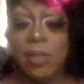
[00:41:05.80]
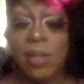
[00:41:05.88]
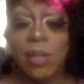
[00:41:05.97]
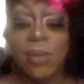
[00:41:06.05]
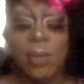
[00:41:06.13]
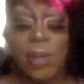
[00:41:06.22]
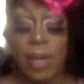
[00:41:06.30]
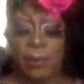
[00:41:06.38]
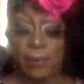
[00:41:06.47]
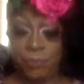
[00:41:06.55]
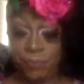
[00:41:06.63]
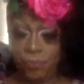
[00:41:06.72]
Okay.
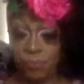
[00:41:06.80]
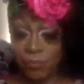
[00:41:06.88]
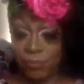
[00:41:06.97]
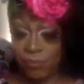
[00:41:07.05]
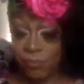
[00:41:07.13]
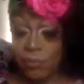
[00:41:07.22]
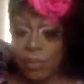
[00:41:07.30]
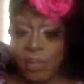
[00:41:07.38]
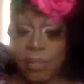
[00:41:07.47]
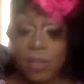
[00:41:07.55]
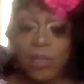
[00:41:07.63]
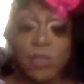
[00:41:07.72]

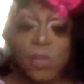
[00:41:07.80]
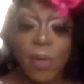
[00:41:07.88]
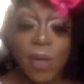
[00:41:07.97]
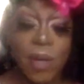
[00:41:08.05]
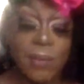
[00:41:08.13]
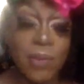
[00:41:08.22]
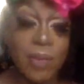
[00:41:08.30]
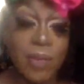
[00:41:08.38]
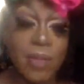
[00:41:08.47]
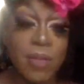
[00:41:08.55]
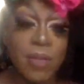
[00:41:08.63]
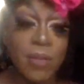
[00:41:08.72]
So I'm going
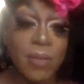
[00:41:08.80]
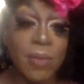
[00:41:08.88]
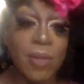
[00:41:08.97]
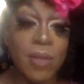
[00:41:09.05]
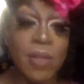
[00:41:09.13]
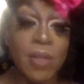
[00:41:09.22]
to